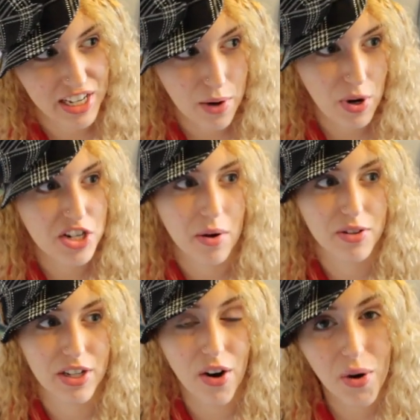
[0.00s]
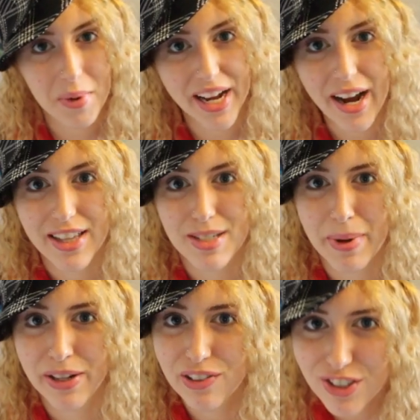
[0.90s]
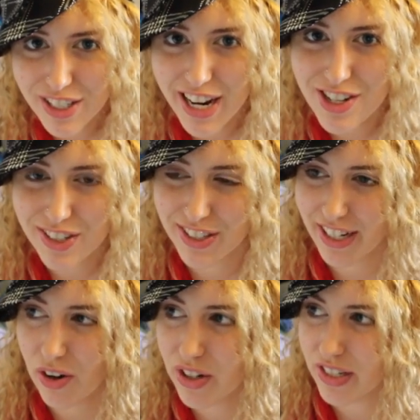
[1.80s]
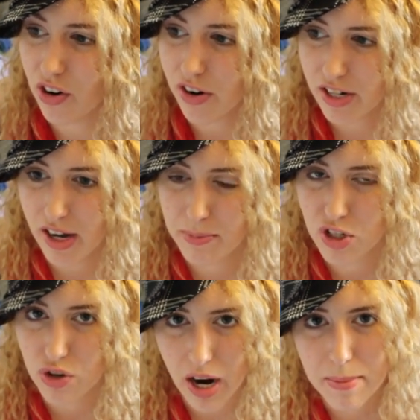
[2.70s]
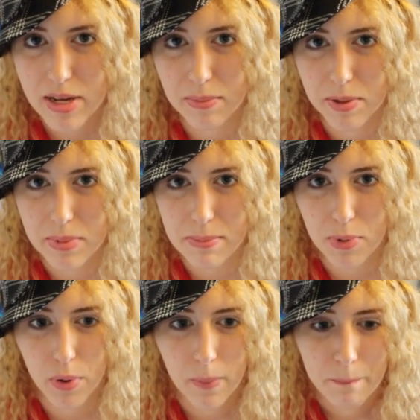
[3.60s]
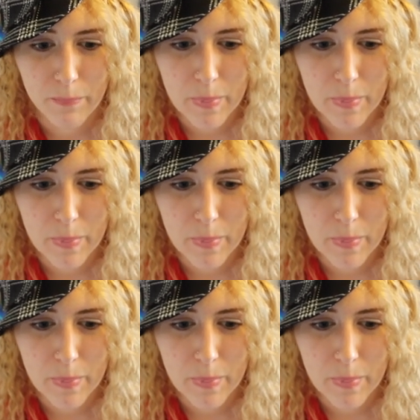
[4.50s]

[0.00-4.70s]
Like I watched it, I was like, oh my god, that's my hallucinations. Like I always have a hard time describing them to people,